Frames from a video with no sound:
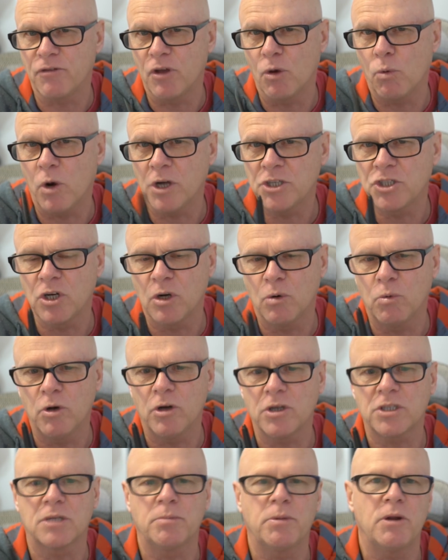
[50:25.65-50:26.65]
If you want your
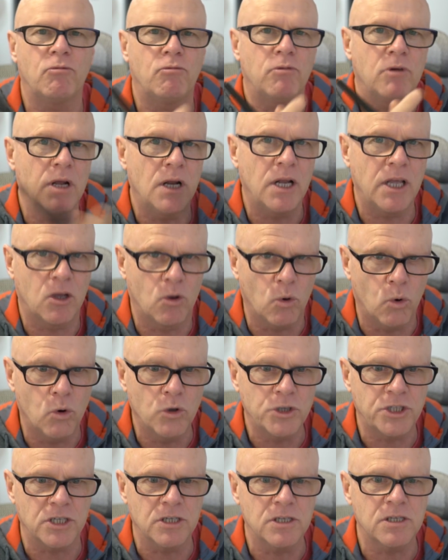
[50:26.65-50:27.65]
work to be really
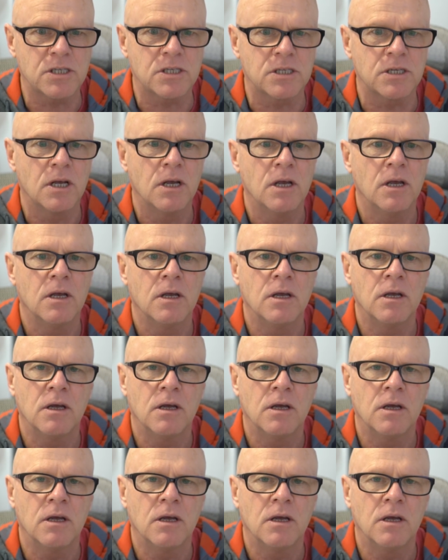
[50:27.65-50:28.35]
gorgeous,